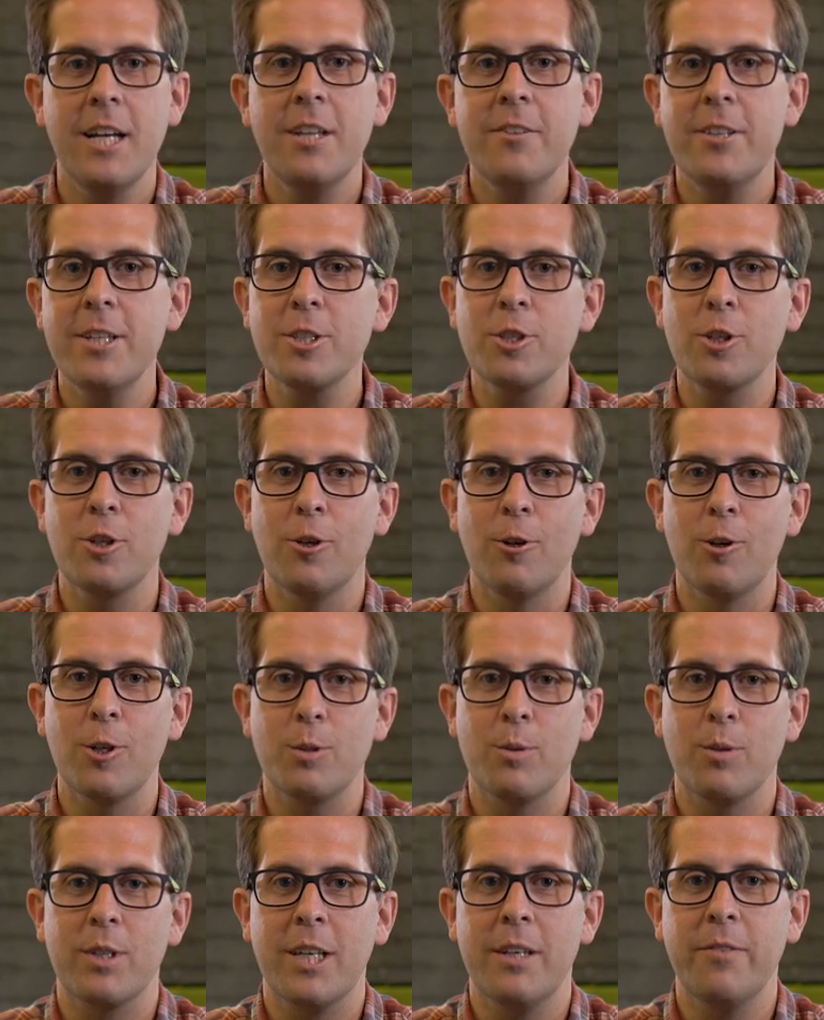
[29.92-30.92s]
This
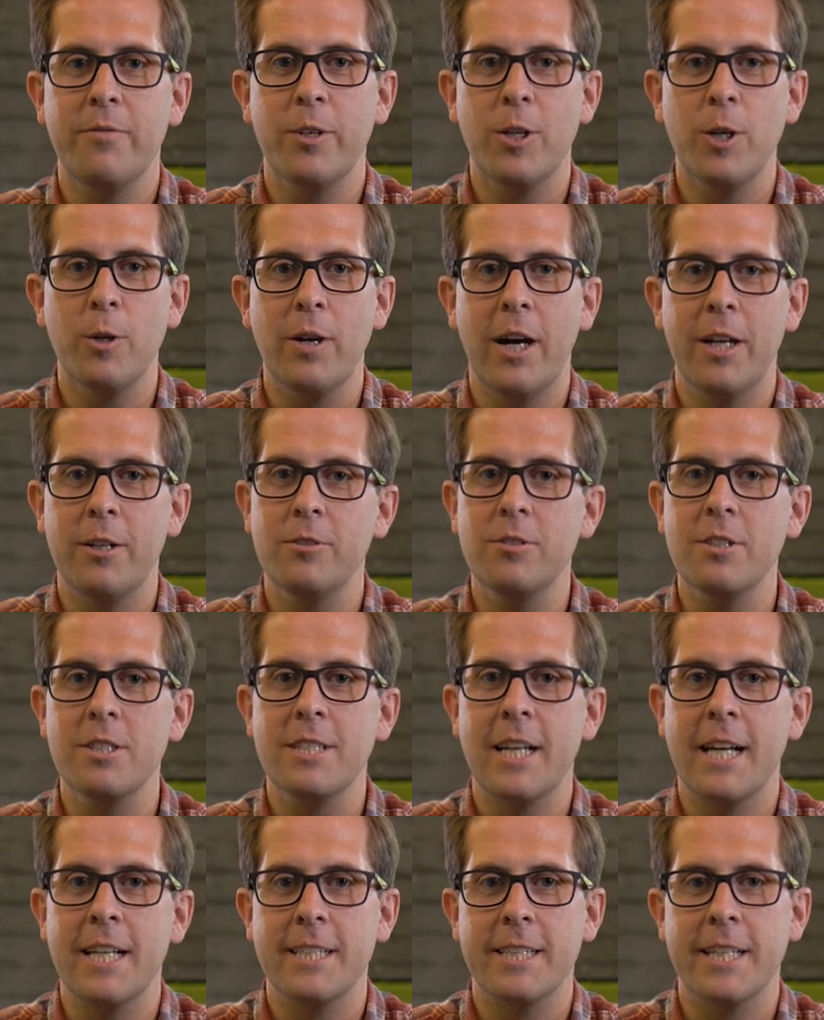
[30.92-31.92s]
course will give you an
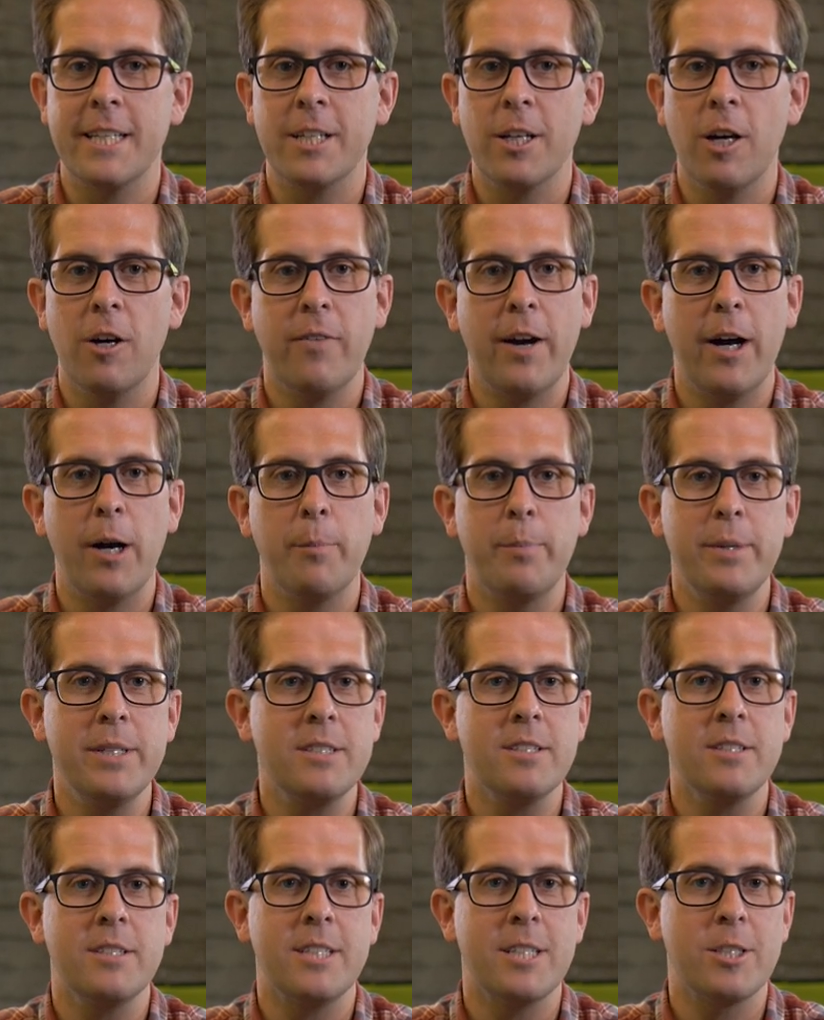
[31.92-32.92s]
understanding of how
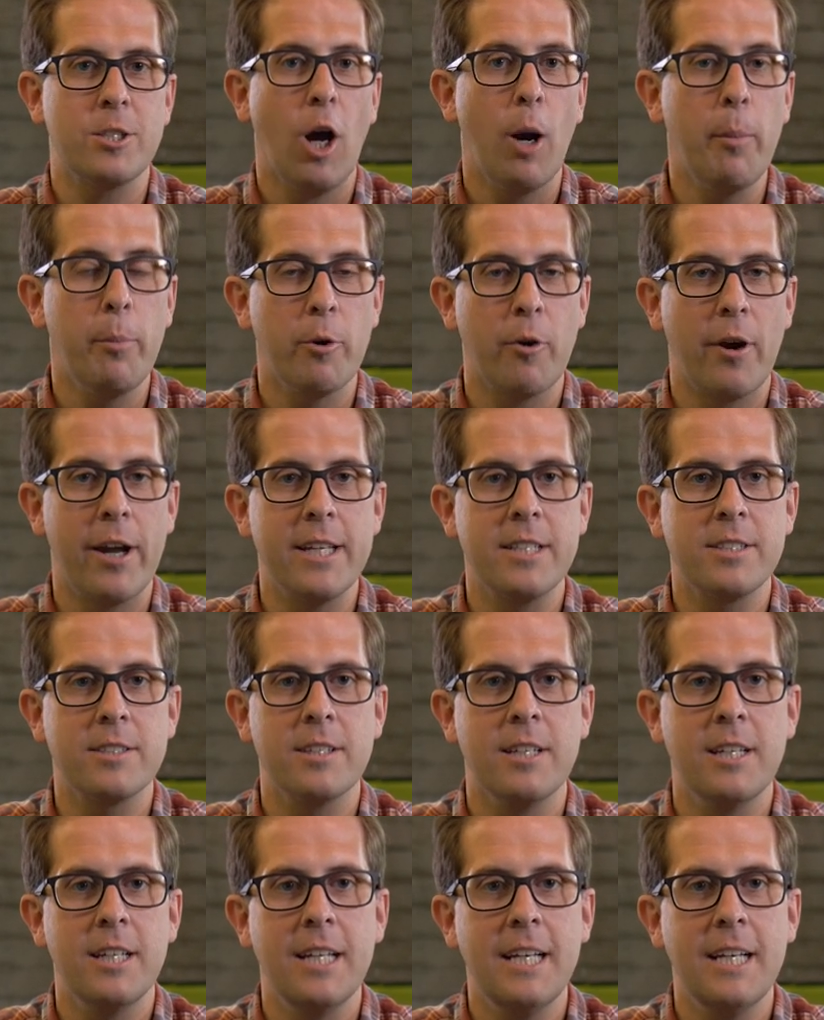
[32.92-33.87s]
businesses operate